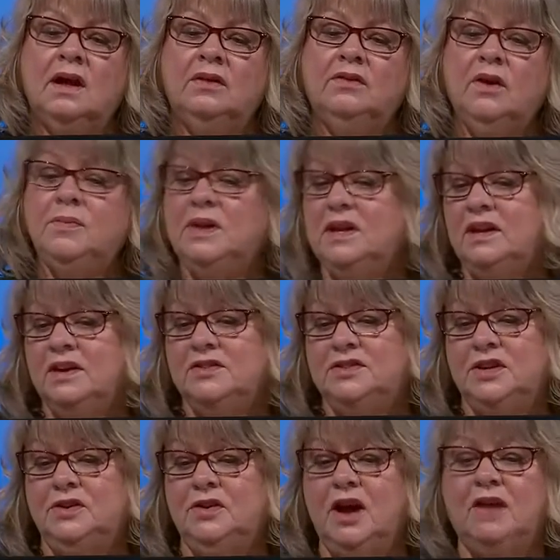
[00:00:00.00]
So I'm going to
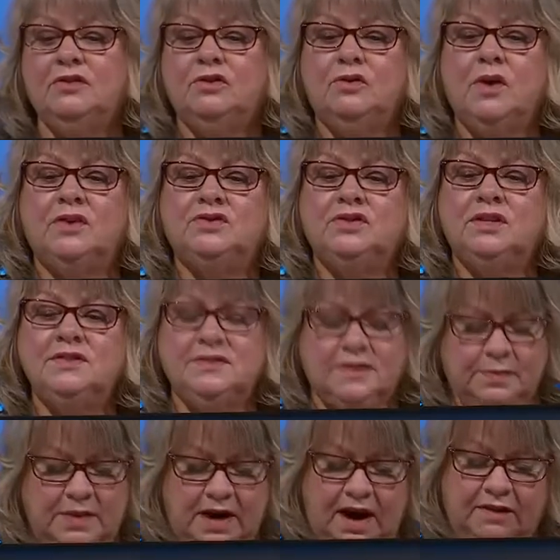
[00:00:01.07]
continue to ask questions. I'm
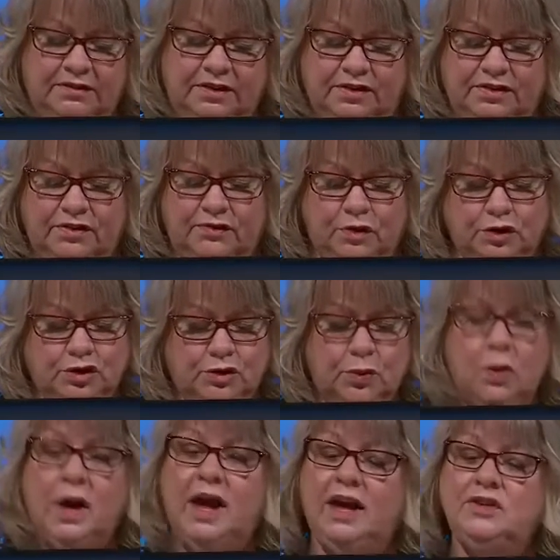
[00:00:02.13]
going to ask, is the
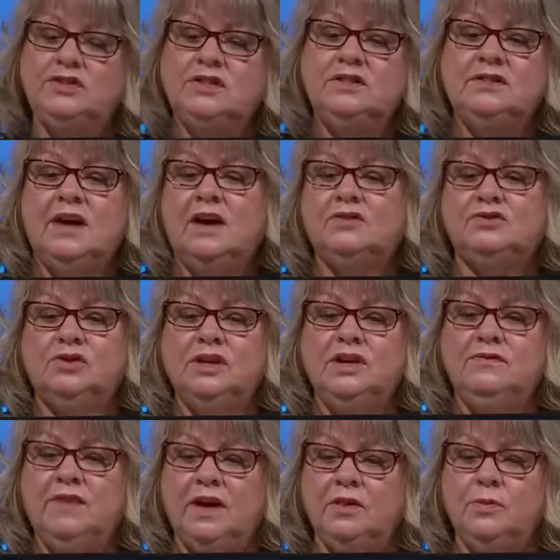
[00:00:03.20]
virtual agent actually
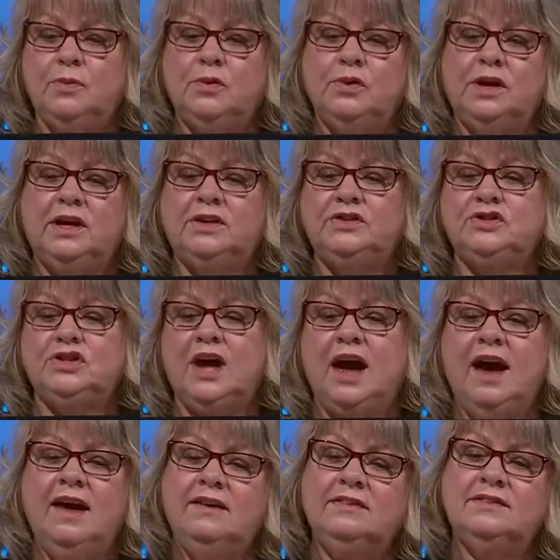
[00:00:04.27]
available in
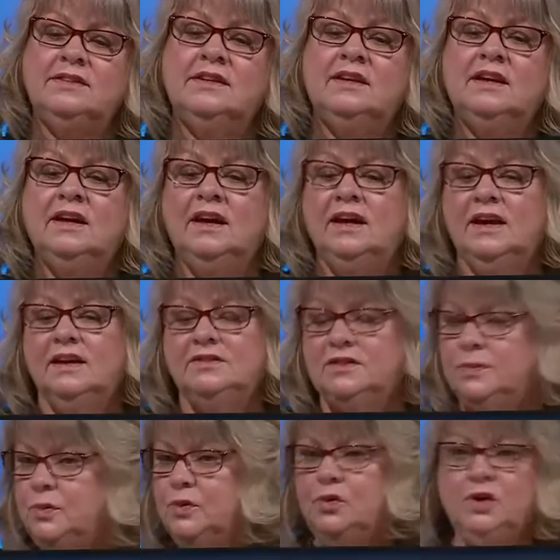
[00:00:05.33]
chat?
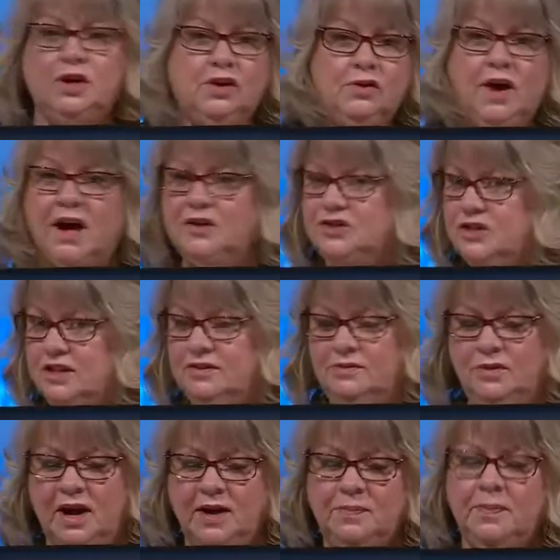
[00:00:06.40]
Typical interaction,
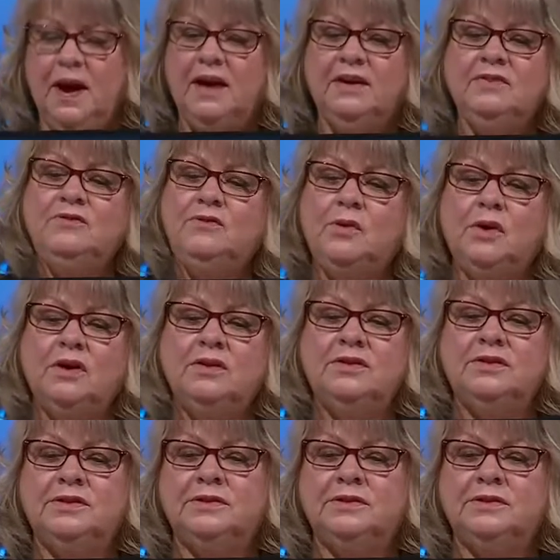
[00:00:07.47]
right, back and forth.